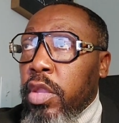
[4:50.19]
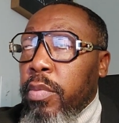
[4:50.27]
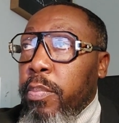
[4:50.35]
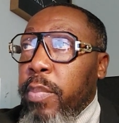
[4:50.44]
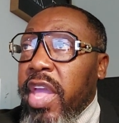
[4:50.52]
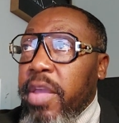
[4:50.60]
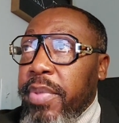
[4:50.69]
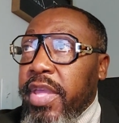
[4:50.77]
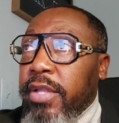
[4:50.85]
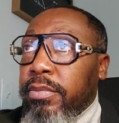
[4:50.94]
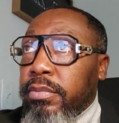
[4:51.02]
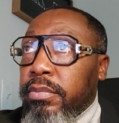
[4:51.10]

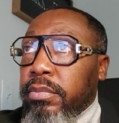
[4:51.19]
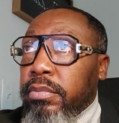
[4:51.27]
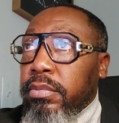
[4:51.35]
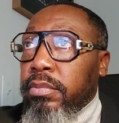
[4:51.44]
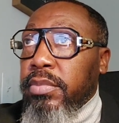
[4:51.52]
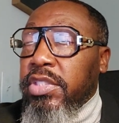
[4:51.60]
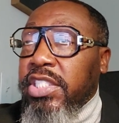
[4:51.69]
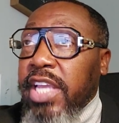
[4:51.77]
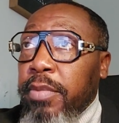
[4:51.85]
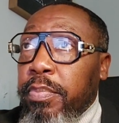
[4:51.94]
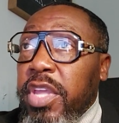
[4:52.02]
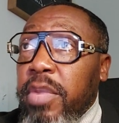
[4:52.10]
maybe
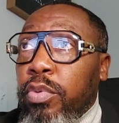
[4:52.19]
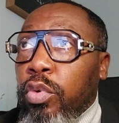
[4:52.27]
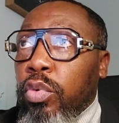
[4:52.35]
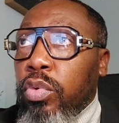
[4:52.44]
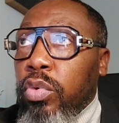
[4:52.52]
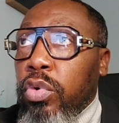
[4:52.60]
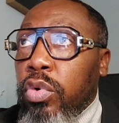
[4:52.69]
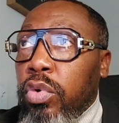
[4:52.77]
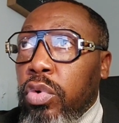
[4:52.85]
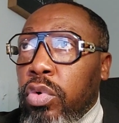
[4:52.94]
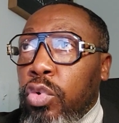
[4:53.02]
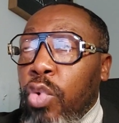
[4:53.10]
10 people
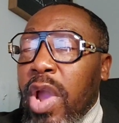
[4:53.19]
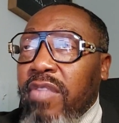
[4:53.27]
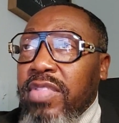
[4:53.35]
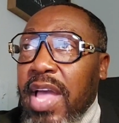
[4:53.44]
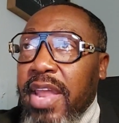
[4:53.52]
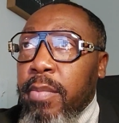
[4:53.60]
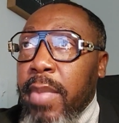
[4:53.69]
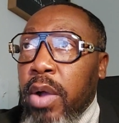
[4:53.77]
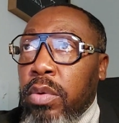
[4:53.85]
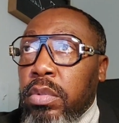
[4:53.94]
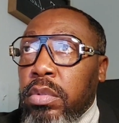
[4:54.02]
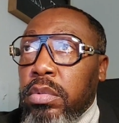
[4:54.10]
who have that
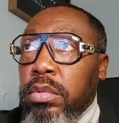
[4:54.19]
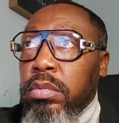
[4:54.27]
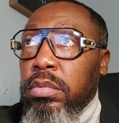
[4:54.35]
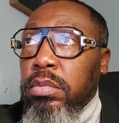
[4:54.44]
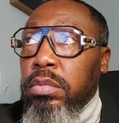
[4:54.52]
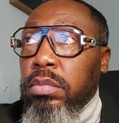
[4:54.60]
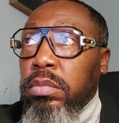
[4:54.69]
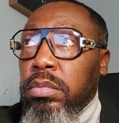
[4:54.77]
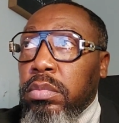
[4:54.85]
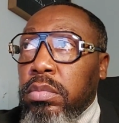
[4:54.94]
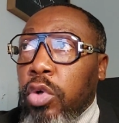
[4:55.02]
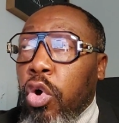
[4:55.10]
amount
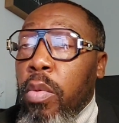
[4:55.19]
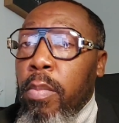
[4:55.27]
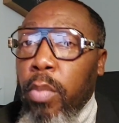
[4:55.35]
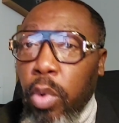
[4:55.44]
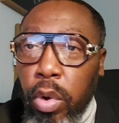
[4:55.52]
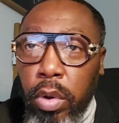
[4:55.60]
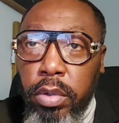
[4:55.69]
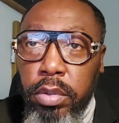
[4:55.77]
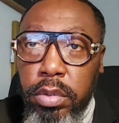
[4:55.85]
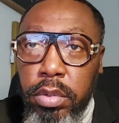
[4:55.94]
or more